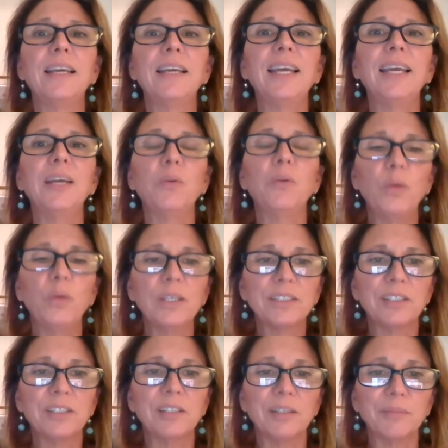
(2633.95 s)
and
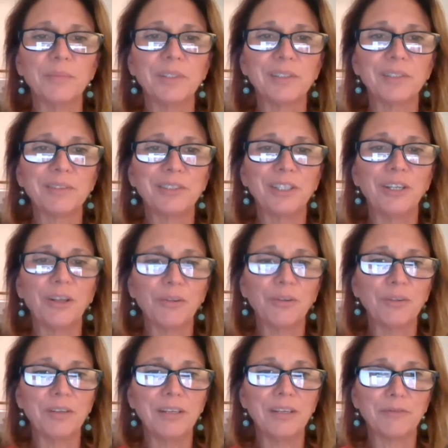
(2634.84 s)
wisdom to know
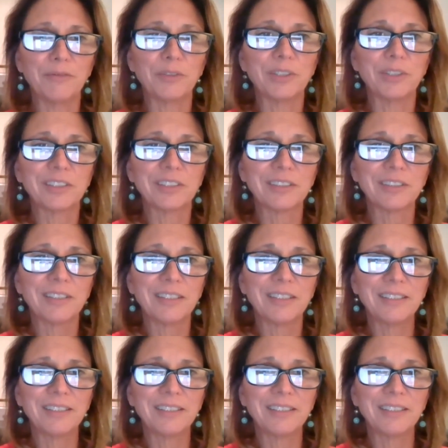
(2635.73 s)
the difference.